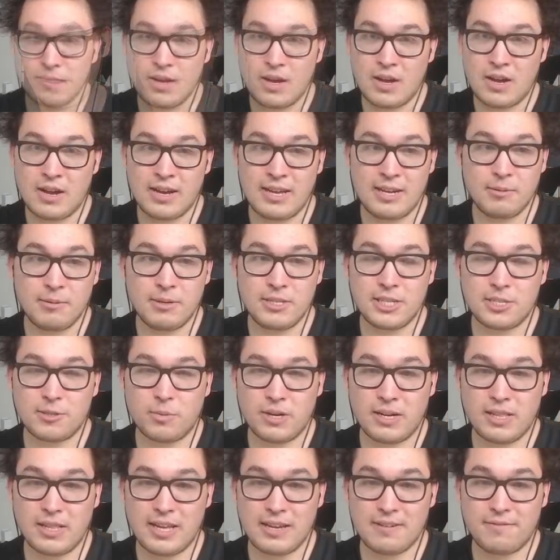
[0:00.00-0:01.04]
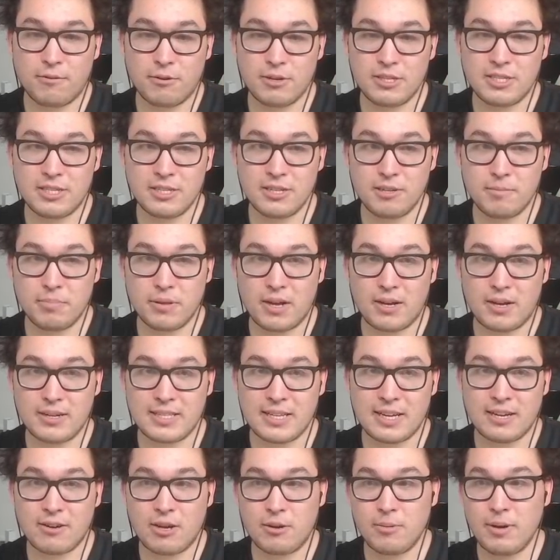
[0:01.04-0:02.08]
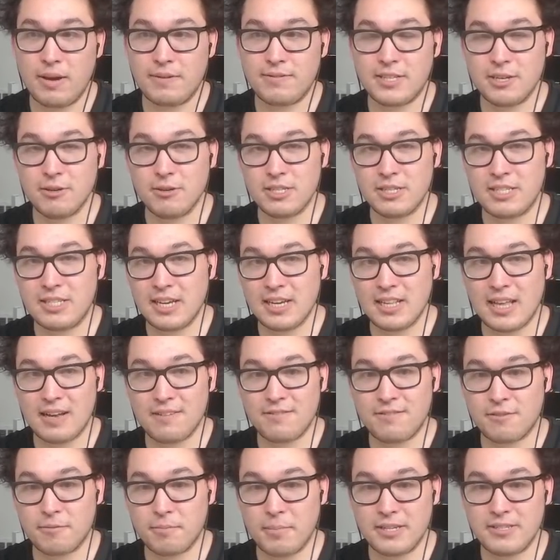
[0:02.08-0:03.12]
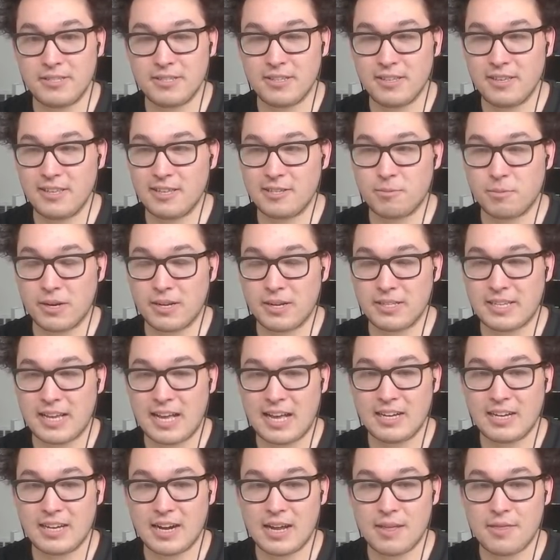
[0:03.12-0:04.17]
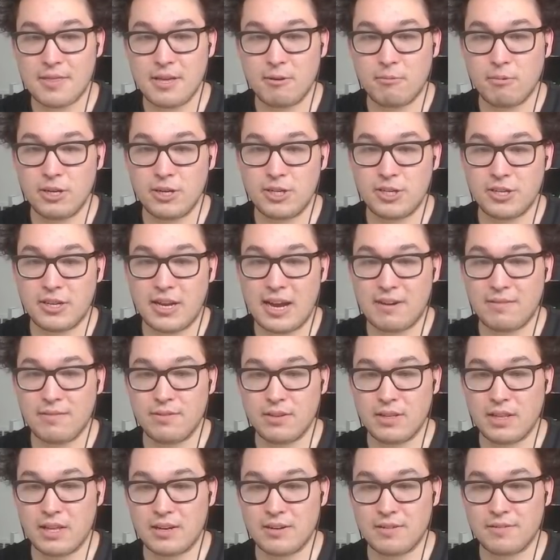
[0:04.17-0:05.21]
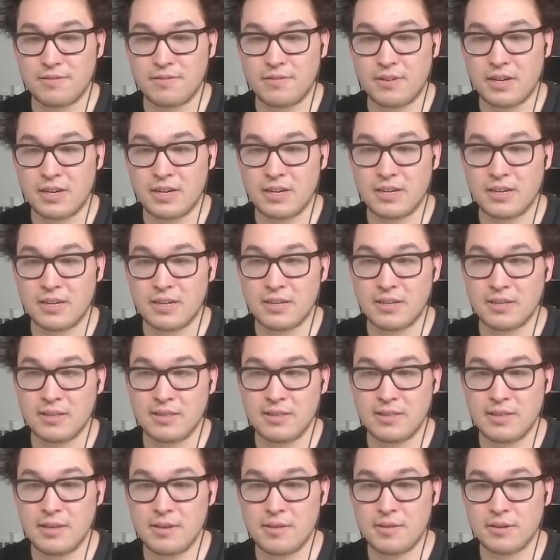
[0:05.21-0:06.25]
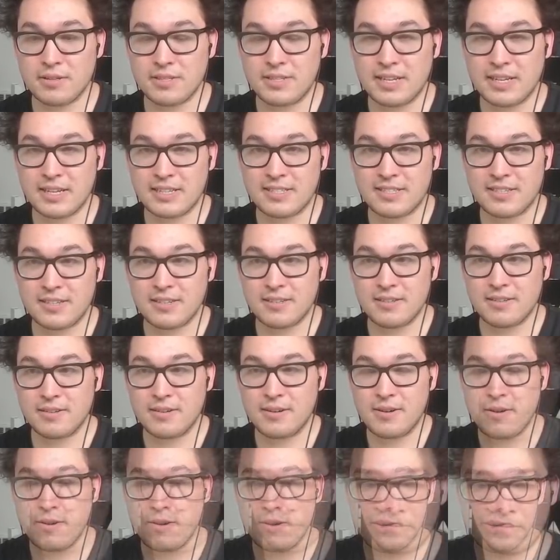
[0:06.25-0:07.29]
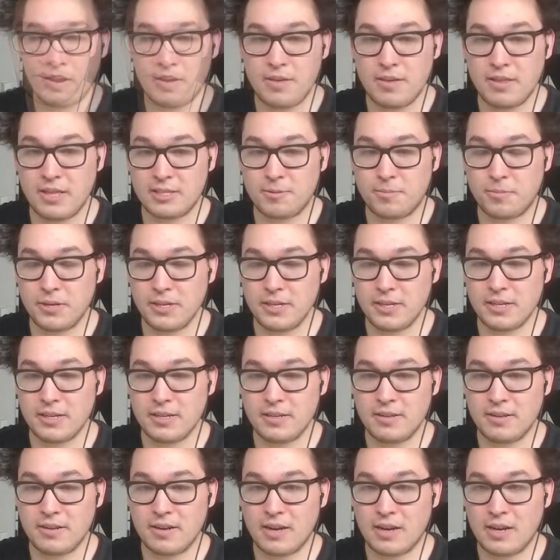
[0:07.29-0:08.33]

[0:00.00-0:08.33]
And we just want to like force a good block down. All we have to do is stay alive for basically this one attack, and I think we should have a lot of lethals next turn. I think that's pretty good.